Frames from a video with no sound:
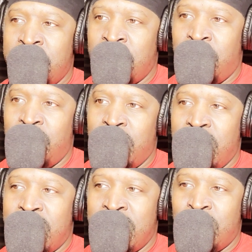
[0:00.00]
know
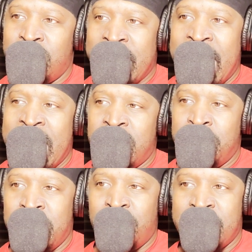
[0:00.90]
your daddy
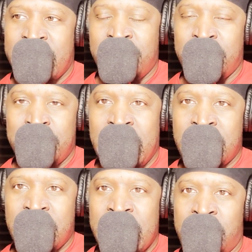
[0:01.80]
be with
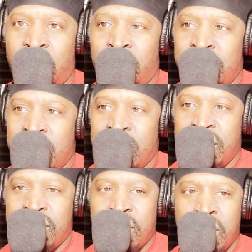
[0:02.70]
everybody and got all
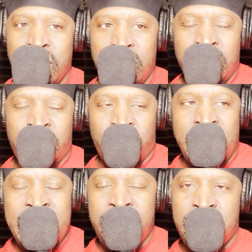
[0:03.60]
these
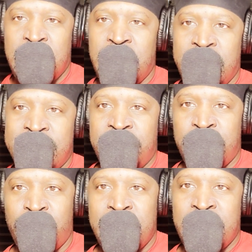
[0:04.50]
strange kids
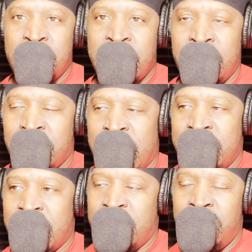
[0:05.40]
everywhere and things
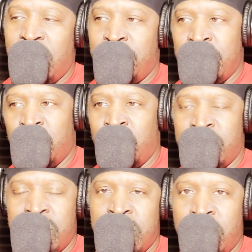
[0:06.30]
like that. You don't be
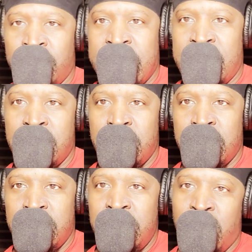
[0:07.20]
wanting to know that.
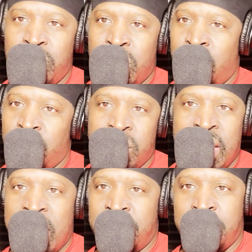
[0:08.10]
You don't be wanting to
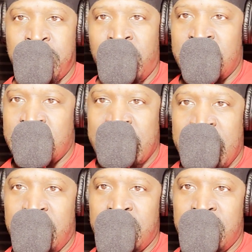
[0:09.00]
have a part of that.